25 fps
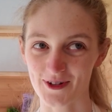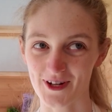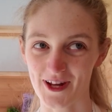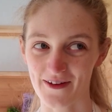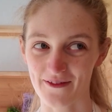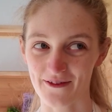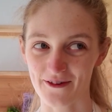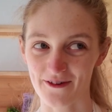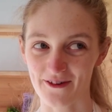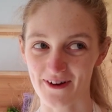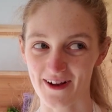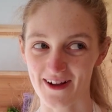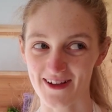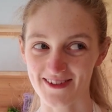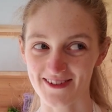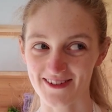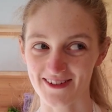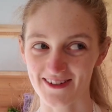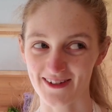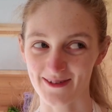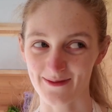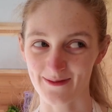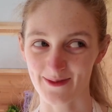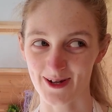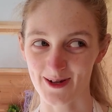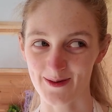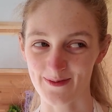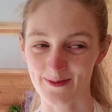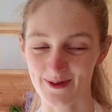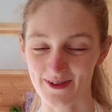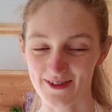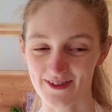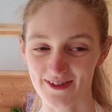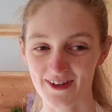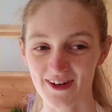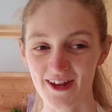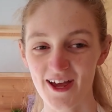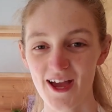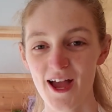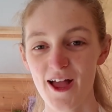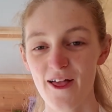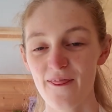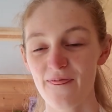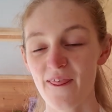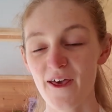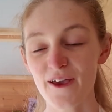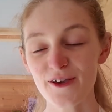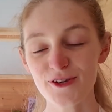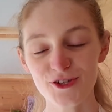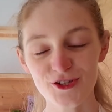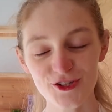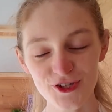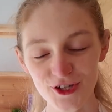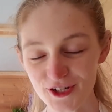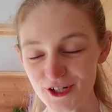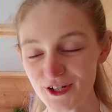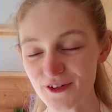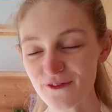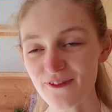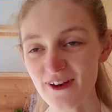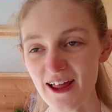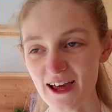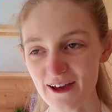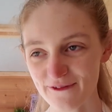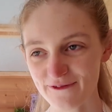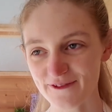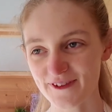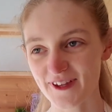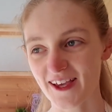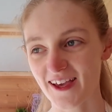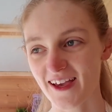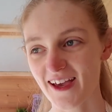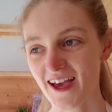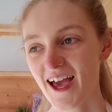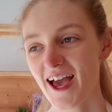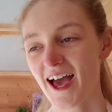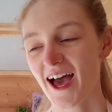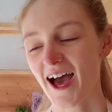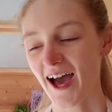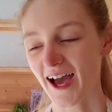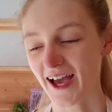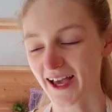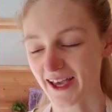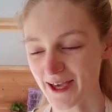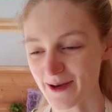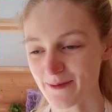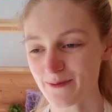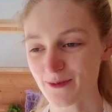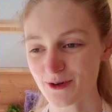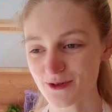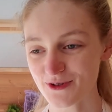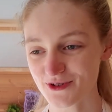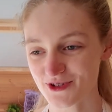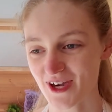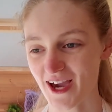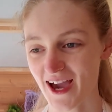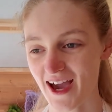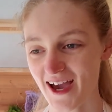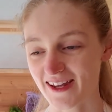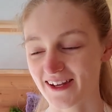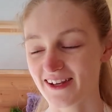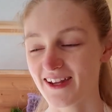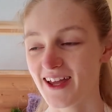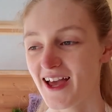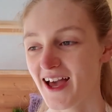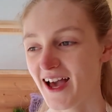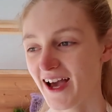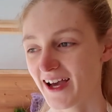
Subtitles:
ever created, in my opinion. They should have left it at Hitmonchan